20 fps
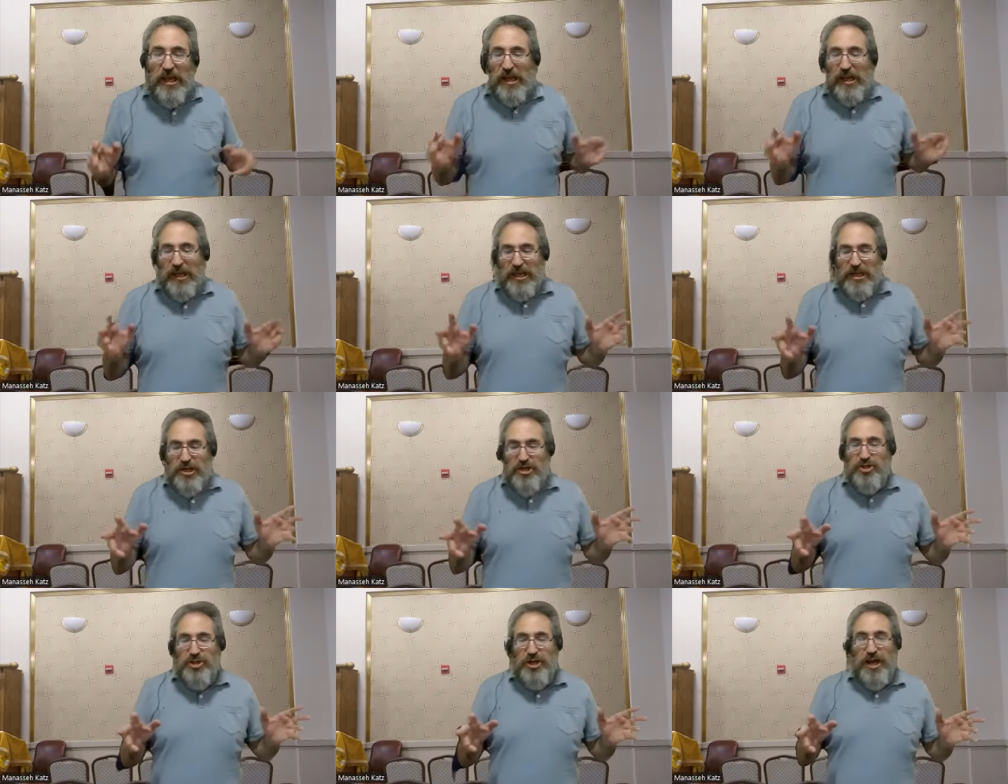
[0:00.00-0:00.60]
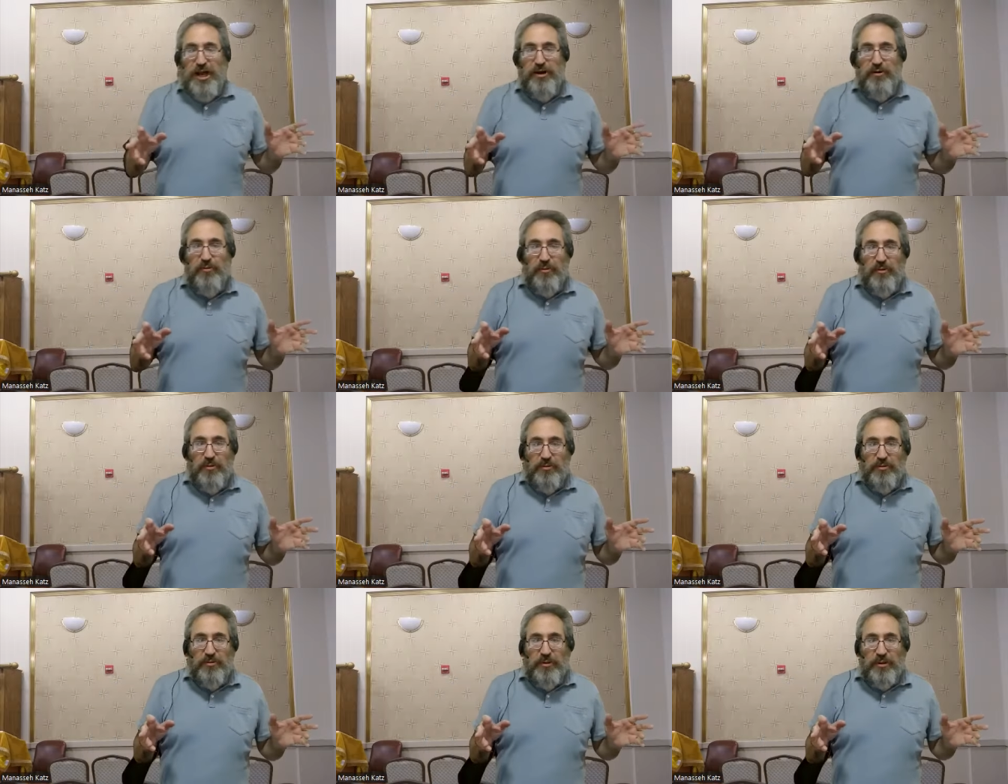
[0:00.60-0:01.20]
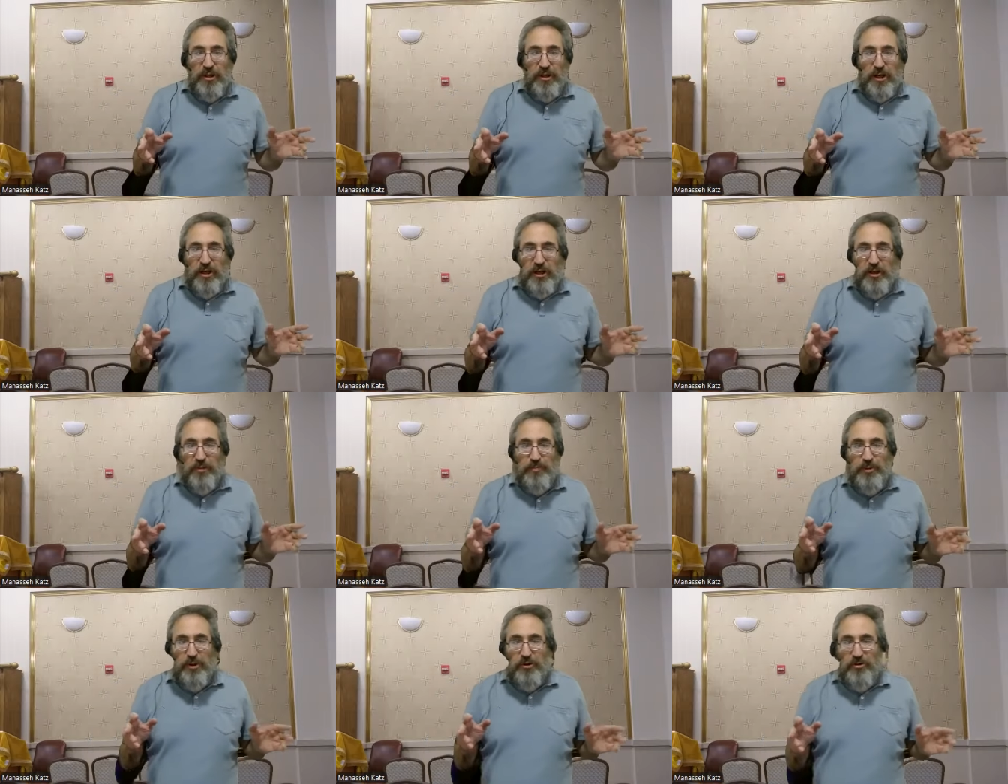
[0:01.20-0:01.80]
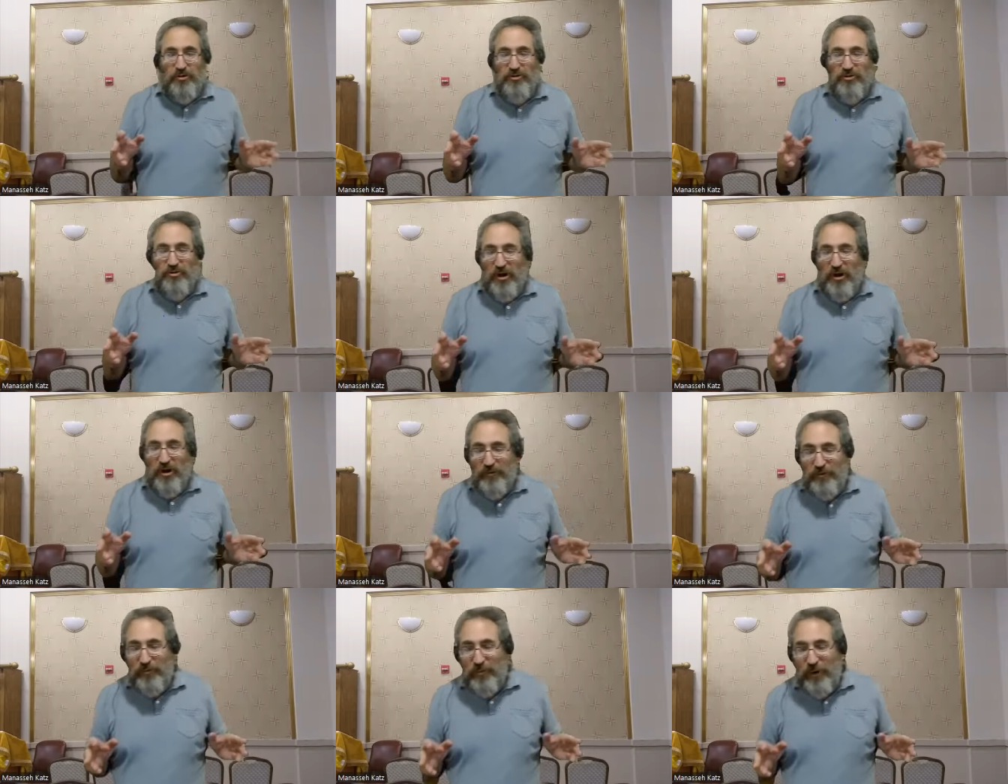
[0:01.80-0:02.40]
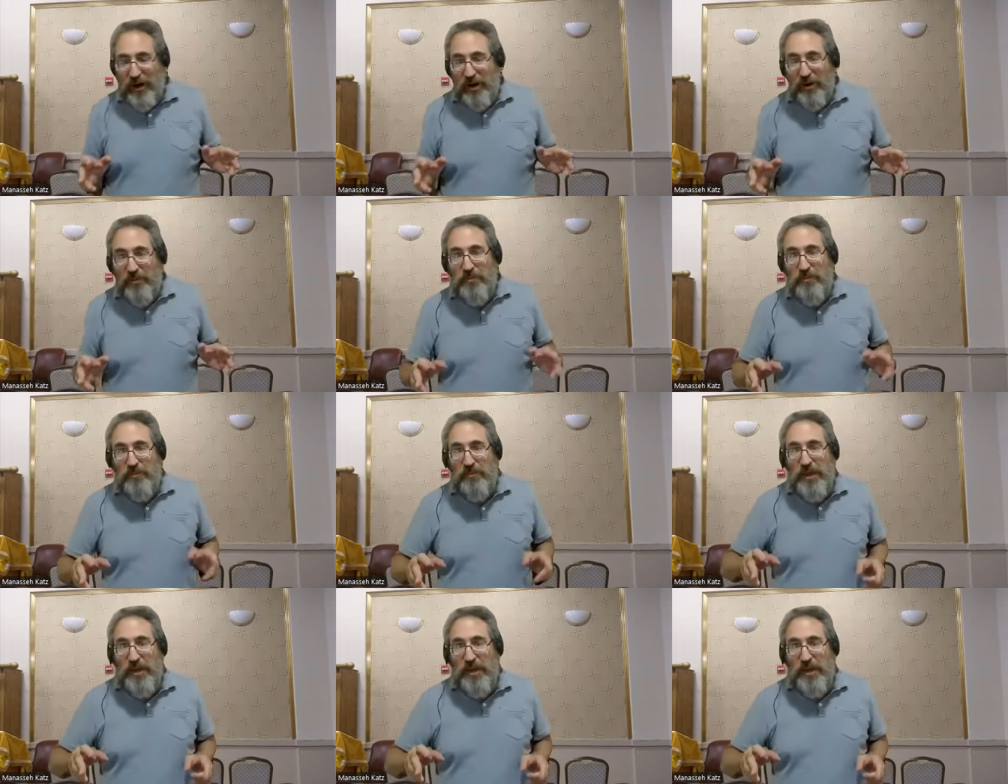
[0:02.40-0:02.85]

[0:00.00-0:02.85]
In general, computer software,